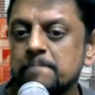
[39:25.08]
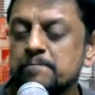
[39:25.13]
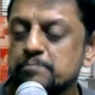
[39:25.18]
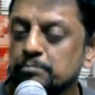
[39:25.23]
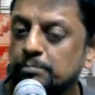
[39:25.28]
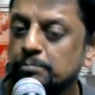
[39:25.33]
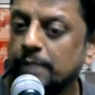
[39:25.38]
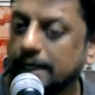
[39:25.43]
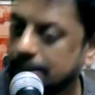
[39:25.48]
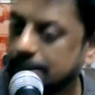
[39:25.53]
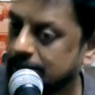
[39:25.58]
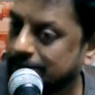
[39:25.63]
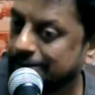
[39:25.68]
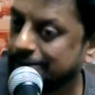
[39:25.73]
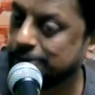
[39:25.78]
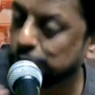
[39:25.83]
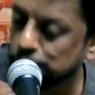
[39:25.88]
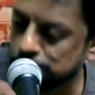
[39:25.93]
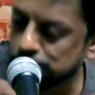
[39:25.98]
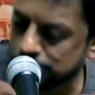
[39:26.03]
But
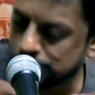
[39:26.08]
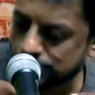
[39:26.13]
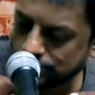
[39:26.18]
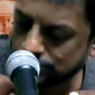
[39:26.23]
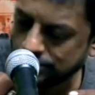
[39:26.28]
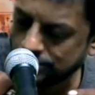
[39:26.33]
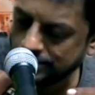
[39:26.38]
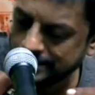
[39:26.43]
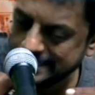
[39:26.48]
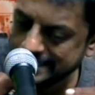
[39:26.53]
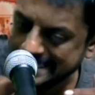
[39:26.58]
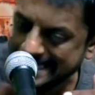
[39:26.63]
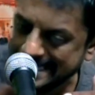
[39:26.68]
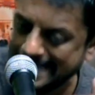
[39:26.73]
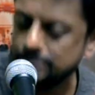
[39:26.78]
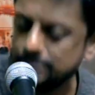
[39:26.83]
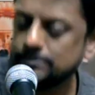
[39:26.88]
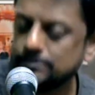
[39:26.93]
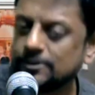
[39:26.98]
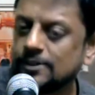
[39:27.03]
those
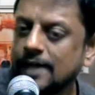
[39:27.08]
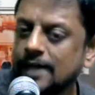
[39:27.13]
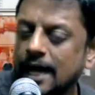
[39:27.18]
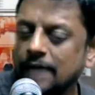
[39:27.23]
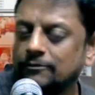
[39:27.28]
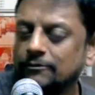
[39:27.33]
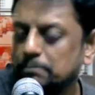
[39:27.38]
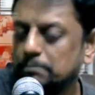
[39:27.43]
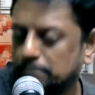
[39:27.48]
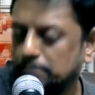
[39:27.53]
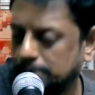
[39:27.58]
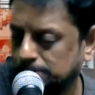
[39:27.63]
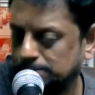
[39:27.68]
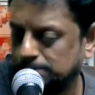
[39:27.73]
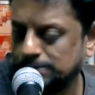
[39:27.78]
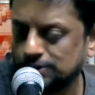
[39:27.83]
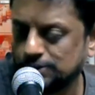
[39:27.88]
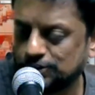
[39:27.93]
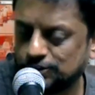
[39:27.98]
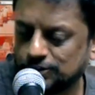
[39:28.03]
names have a
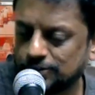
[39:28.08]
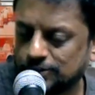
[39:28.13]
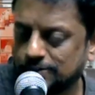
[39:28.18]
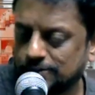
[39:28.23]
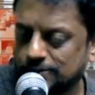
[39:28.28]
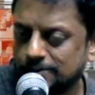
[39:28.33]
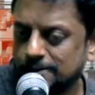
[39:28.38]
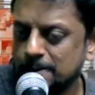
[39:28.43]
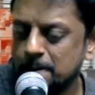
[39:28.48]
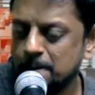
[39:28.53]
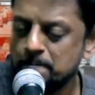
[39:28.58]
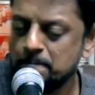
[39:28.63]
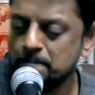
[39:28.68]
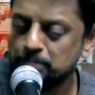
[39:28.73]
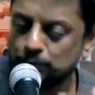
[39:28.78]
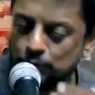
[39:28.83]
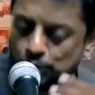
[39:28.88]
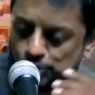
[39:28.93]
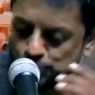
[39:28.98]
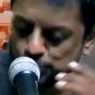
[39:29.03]
purpose.
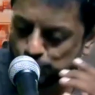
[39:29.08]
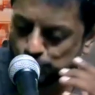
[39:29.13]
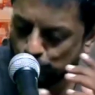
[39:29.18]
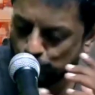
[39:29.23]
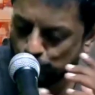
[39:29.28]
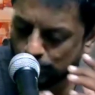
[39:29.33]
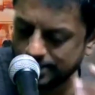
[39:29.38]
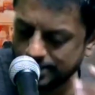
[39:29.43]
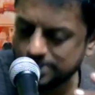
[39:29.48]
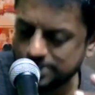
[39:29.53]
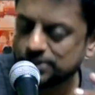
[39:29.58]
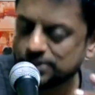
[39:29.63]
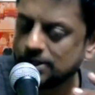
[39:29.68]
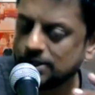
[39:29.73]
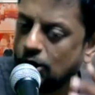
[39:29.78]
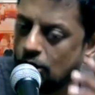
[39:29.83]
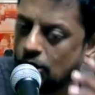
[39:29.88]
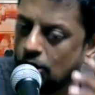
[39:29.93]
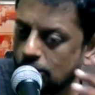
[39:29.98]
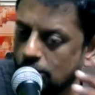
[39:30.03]
Those words
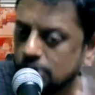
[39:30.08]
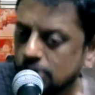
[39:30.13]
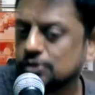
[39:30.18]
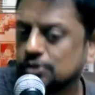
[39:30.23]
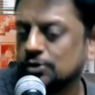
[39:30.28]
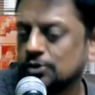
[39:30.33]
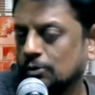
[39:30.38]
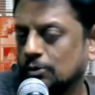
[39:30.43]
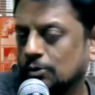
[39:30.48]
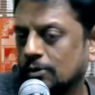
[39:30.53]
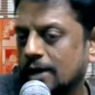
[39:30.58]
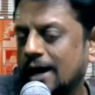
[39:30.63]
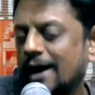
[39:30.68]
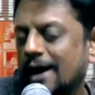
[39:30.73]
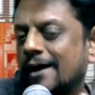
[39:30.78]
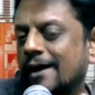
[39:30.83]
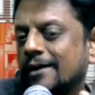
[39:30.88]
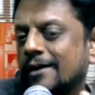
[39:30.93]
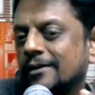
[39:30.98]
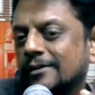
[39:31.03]
also
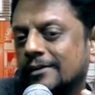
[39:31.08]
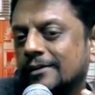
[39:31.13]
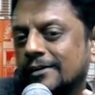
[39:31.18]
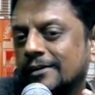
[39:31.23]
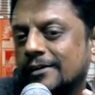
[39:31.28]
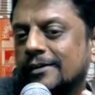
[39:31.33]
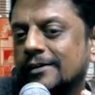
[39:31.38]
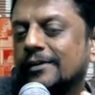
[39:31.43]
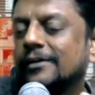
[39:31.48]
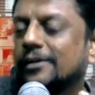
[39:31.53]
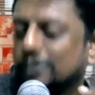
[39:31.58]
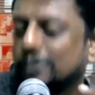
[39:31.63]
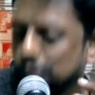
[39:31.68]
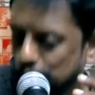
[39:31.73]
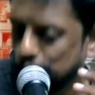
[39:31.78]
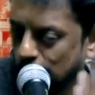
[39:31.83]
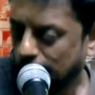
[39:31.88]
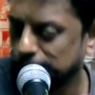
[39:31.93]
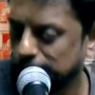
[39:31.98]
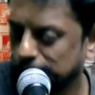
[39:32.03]
are
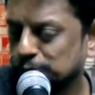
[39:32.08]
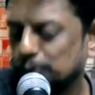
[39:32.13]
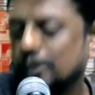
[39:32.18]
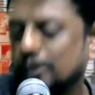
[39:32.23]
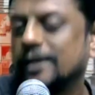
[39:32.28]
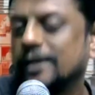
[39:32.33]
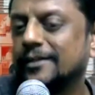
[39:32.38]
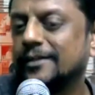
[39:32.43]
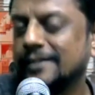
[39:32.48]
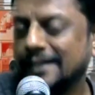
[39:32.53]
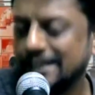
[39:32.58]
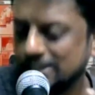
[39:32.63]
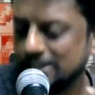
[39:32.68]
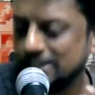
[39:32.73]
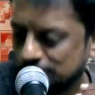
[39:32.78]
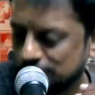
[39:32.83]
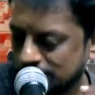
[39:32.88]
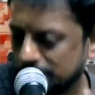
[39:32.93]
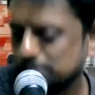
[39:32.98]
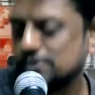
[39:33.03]
God's word. It is
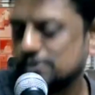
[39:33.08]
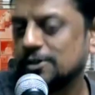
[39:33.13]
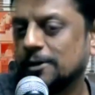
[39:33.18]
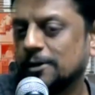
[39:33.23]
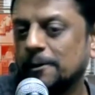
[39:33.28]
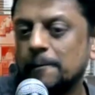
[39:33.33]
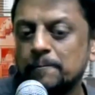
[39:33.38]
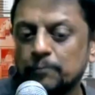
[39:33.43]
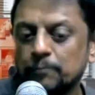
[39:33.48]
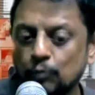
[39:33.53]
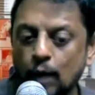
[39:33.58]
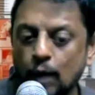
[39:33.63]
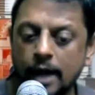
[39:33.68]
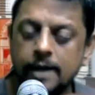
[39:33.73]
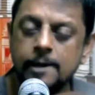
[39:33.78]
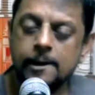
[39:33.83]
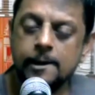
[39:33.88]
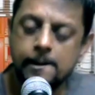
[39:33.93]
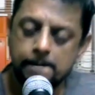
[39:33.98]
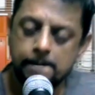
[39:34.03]
scripture. Why?
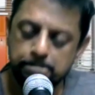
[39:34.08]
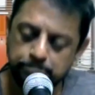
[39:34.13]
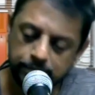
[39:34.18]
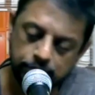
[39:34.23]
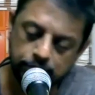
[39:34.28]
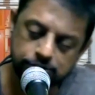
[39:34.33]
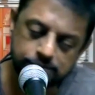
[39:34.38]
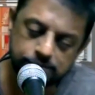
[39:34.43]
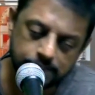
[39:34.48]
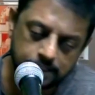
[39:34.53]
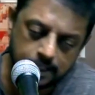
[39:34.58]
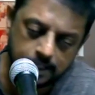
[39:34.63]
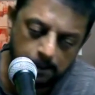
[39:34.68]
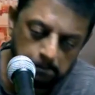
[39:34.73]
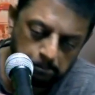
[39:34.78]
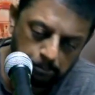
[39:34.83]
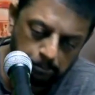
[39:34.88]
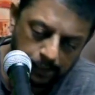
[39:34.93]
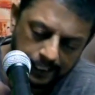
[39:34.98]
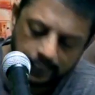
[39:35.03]
because the
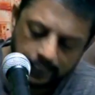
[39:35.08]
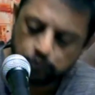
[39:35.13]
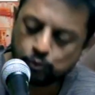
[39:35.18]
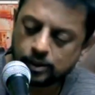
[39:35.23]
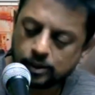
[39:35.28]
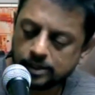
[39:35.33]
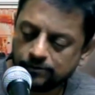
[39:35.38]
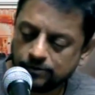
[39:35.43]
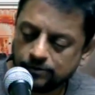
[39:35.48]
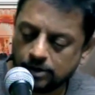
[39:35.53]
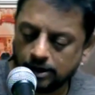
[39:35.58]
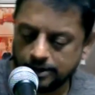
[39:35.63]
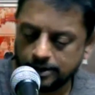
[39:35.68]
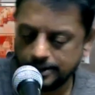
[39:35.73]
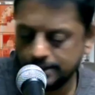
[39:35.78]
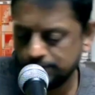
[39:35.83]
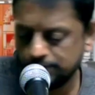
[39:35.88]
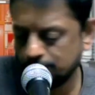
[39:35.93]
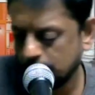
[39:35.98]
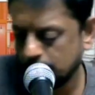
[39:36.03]
complete word of god
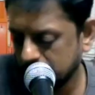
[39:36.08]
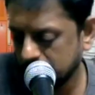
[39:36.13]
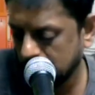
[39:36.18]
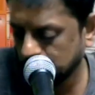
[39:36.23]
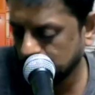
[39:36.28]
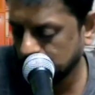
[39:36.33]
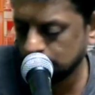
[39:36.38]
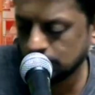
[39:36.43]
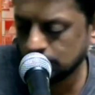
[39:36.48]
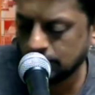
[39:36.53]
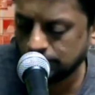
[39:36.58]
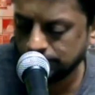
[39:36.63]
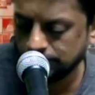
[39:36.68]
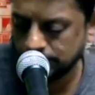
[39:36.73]
from cover to cover